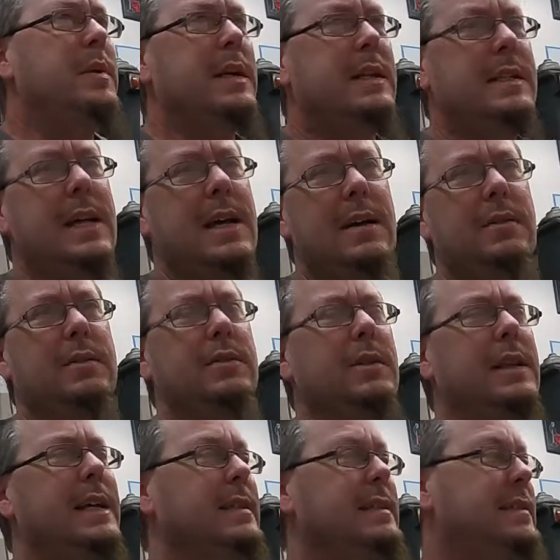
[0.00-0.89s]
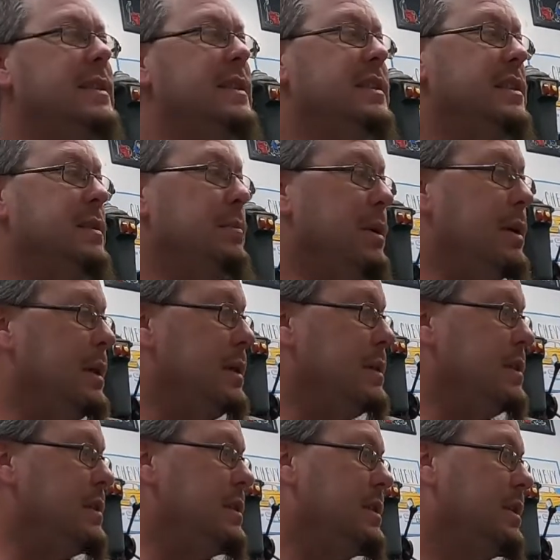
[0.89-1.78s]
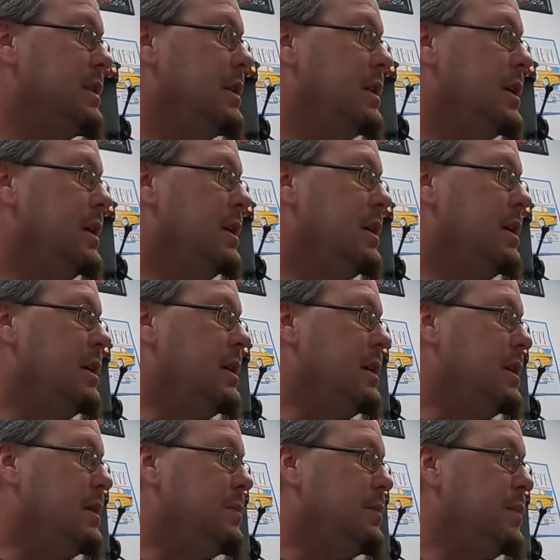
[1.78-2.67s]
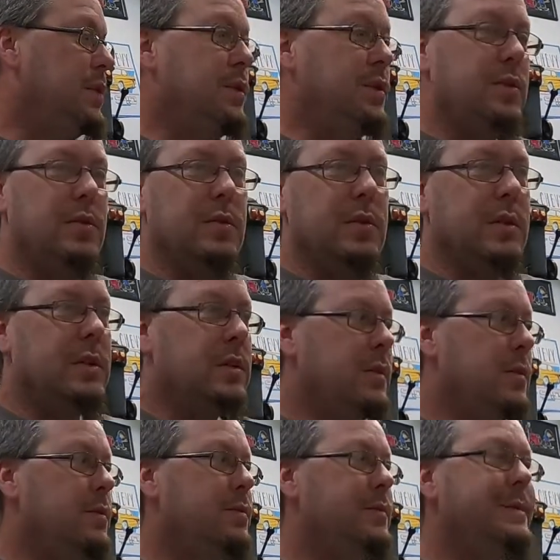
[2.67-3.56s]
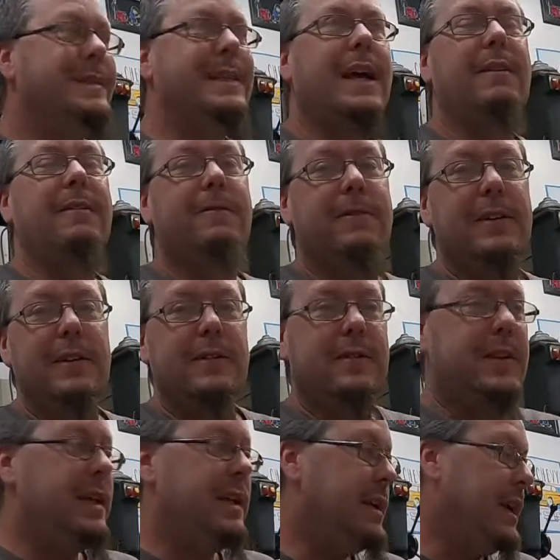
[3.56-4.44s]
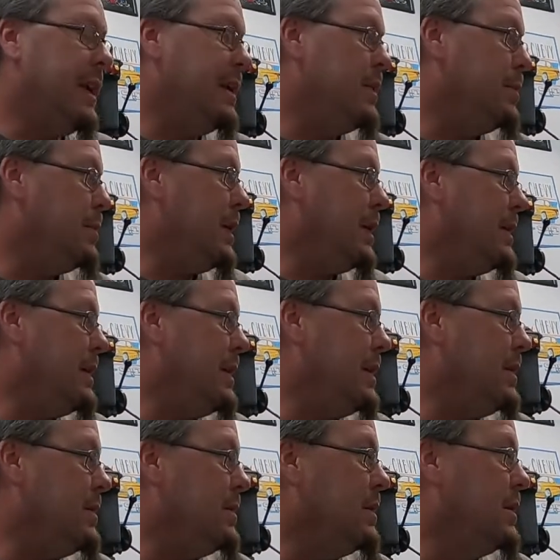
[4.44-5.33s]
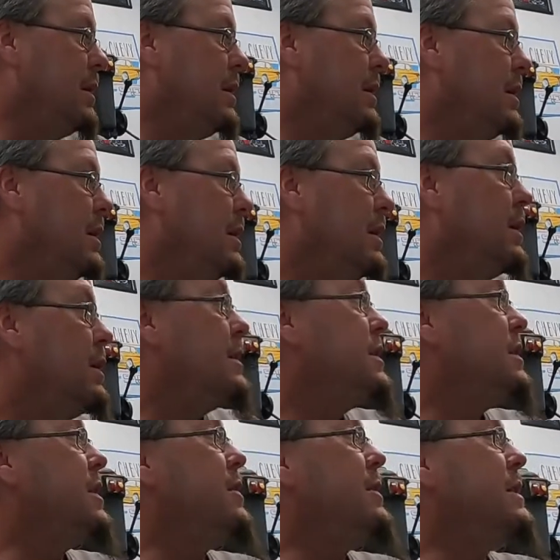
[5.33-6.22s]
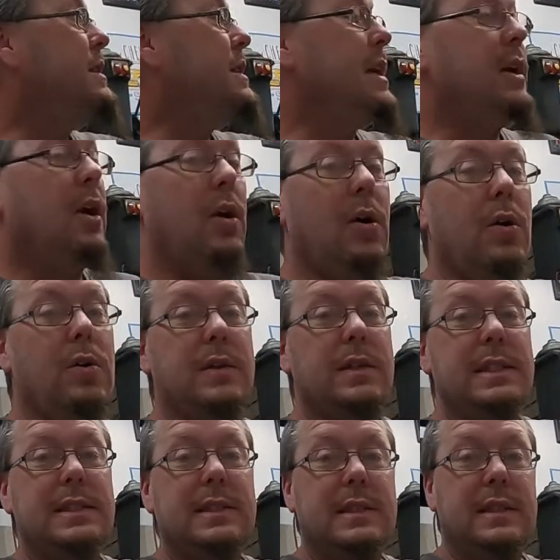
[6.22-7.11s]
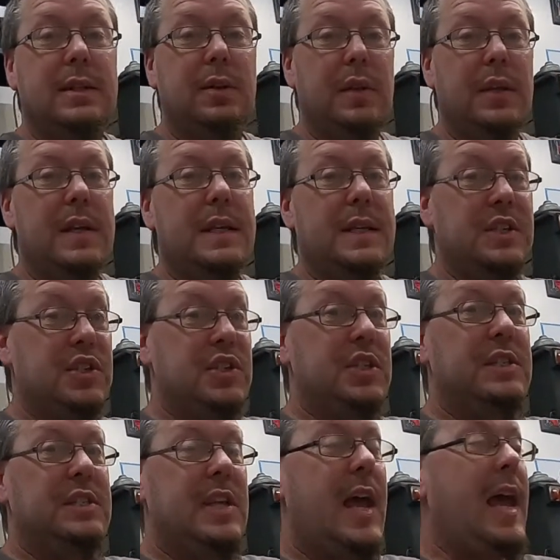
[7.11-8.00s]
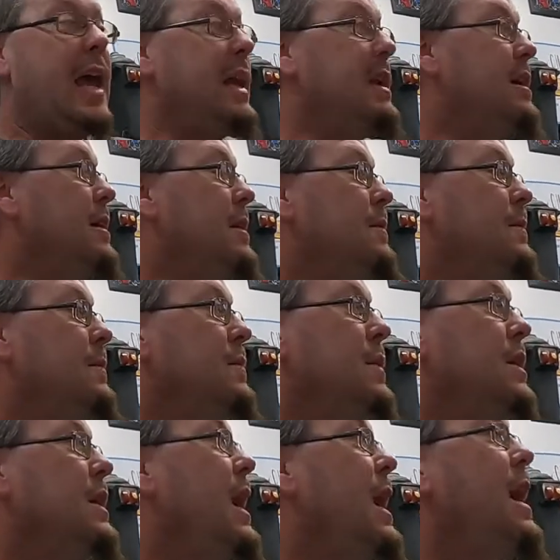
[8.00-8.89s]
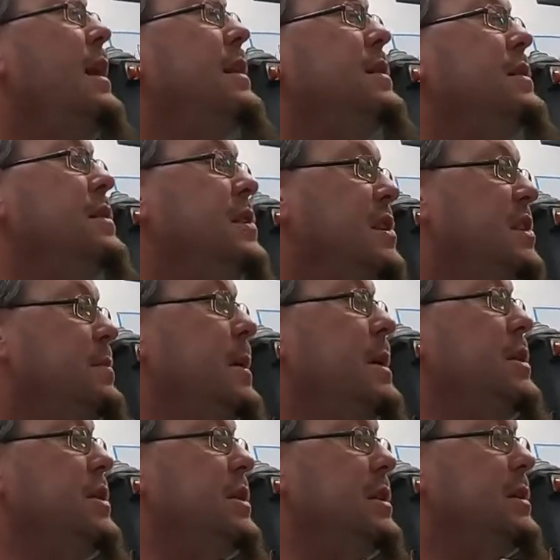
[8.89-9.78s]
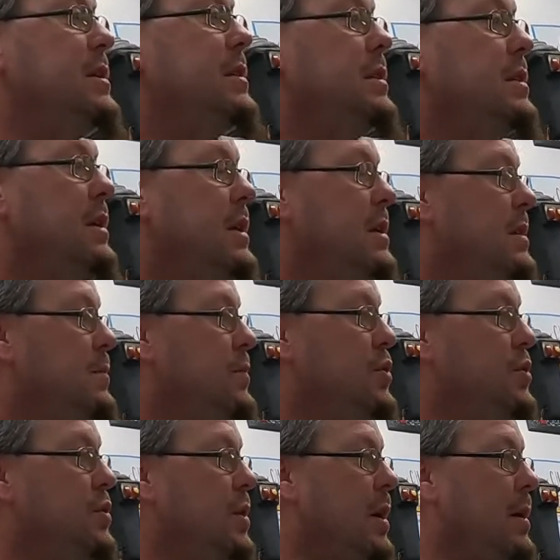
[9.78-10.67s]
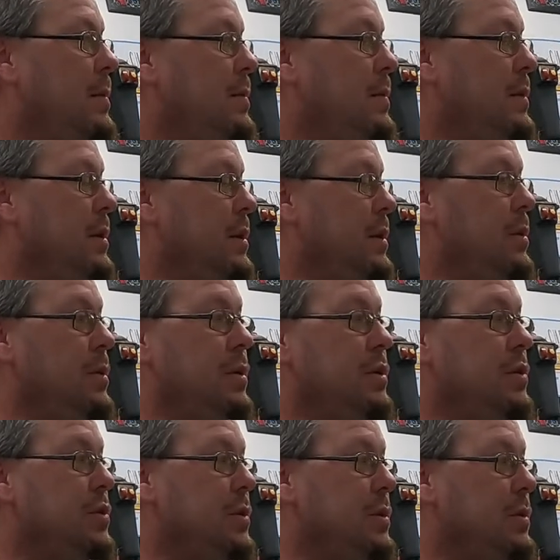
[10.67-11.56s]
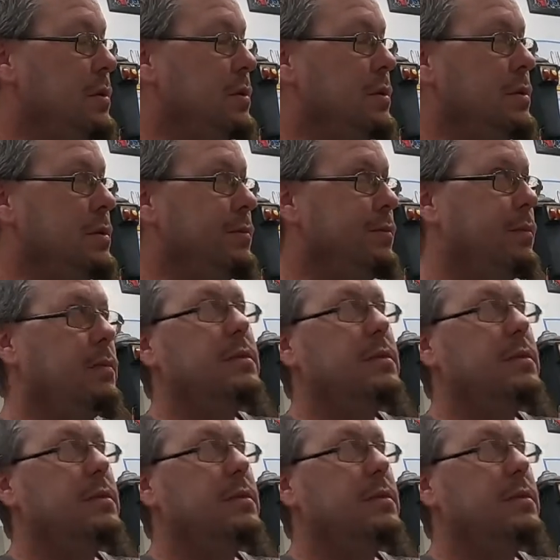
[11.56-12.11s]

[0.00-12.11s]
picked out, they're like 60 bucks. Um, new grill, it's like 50, ain't no big deal. So it's like all these little things just add up. Suspension, um, drop the lower control or